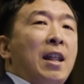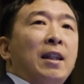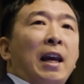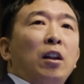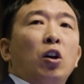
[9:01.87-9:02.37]
And
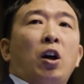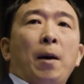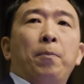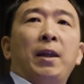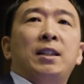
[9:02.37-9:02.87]
then they look
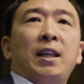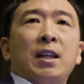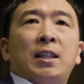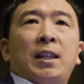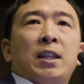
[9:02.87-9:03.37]
up, they see
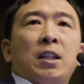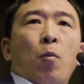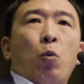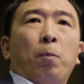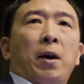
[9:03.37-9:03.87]
this
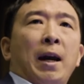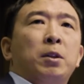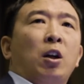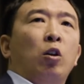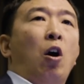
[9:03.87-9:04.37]
system with
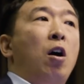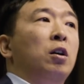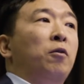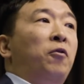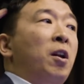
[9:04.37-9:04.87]
pipes
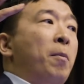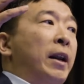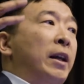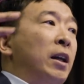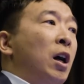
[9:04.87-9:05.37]
clogged full of
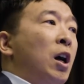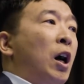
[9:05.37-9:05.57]
money,